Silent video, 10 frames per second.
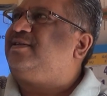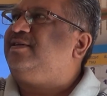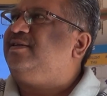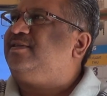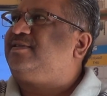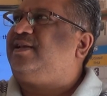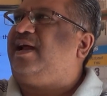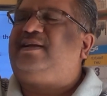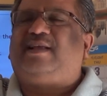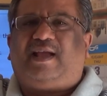a
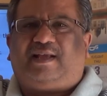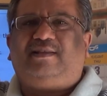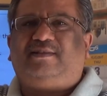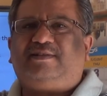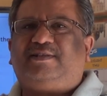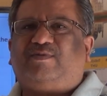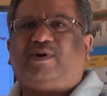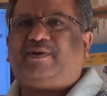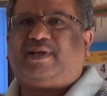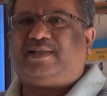slant angle. This is
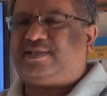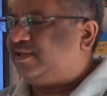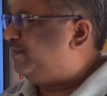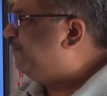what you can see.